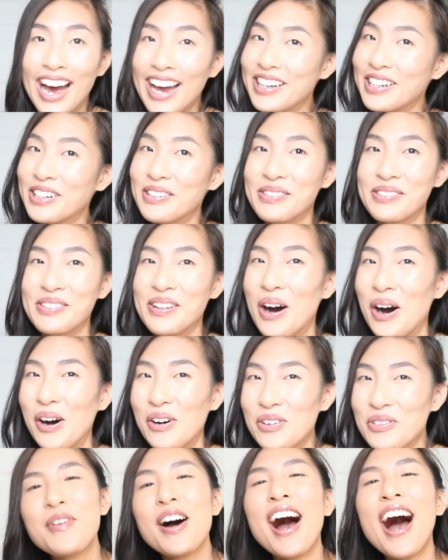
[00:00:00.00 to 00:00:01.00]
I don't know.
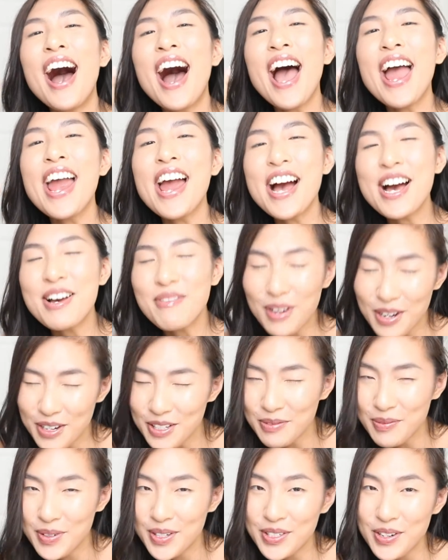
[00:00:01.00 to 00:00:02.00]
But I am going
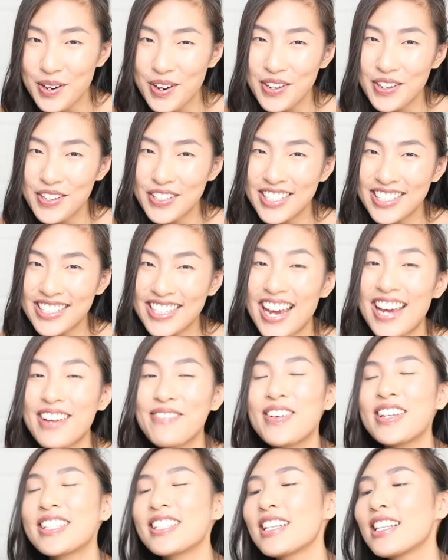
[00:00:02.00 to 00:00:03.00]
to be showing you today
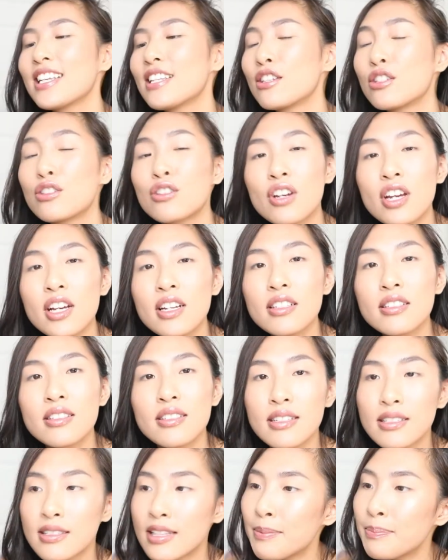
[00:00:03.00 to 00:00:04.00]
basically the tricks,
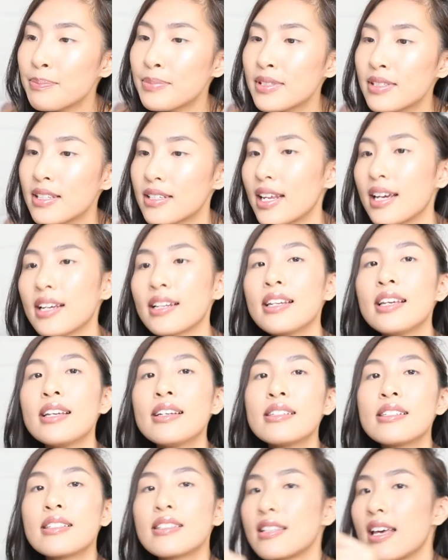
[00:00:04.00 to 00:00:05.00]
the tips, the
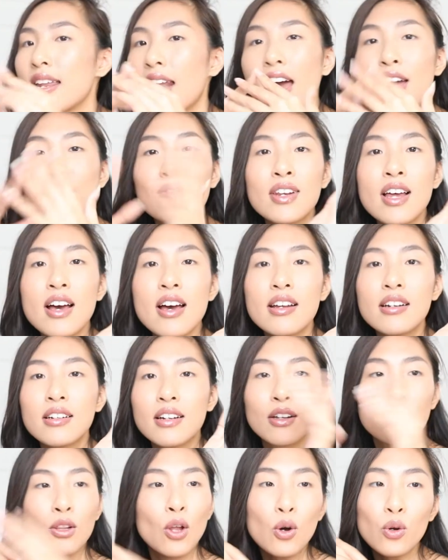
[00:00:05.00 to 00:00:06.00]
techniques that I've learned
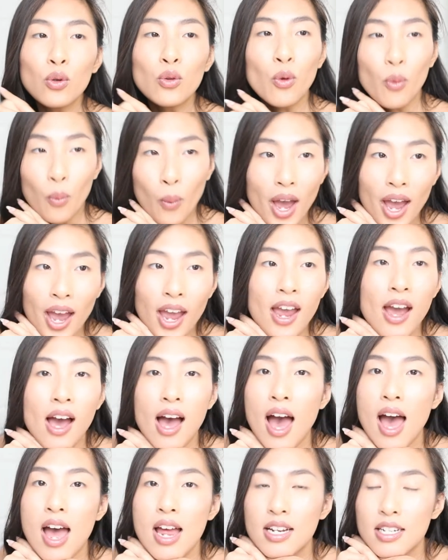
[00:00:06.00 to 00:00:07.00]
along the way,
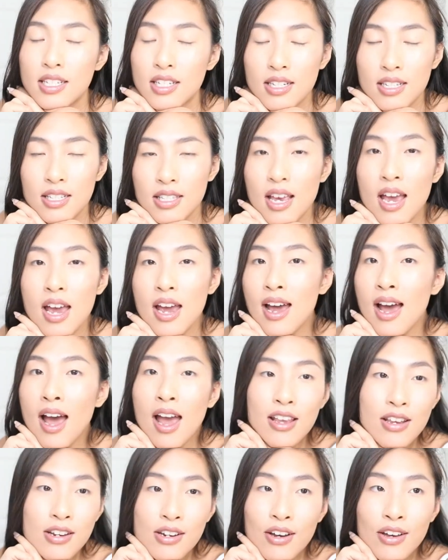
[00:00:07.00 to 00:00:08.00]
and just,
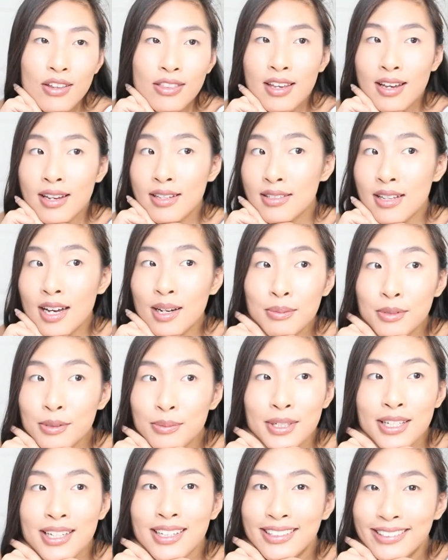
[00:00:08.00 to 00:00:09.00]
you know, that has helped
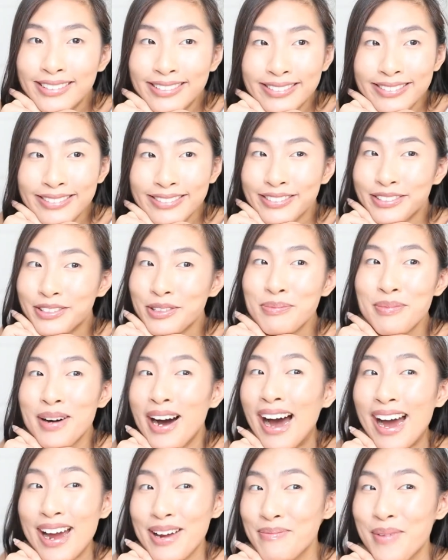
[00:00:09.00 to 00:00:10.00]
me do my
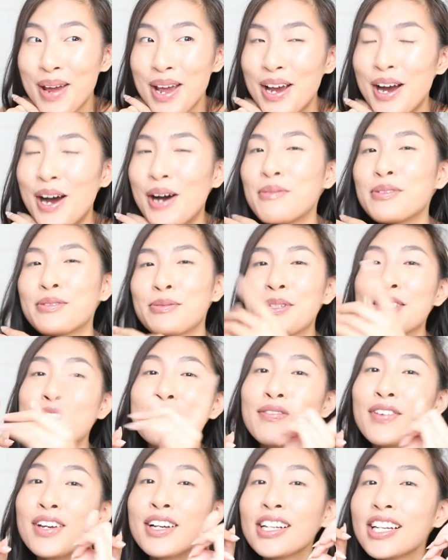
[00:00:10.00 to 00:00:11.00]
eye makeup,
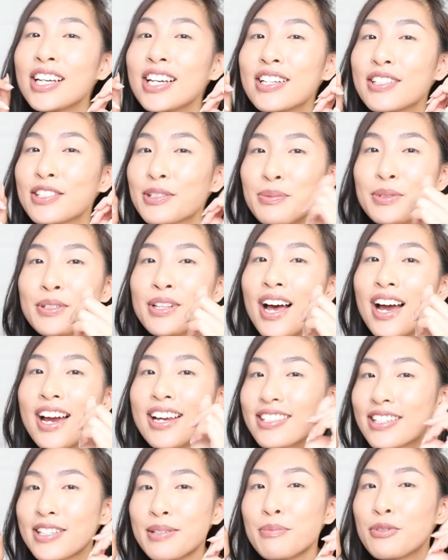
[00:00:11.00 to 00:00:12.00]
specifically small eyes,
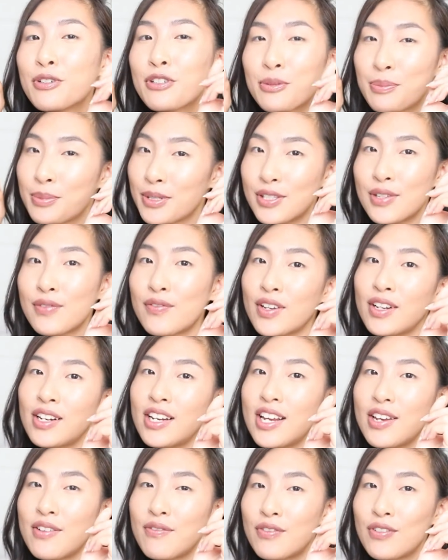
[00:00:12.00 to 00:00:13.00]
and more
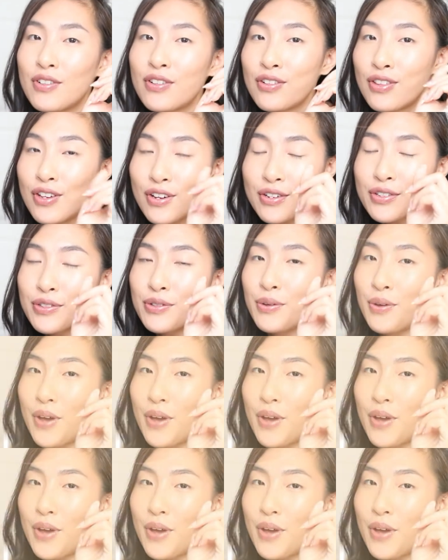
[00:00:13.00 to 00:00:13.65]
specifically for those who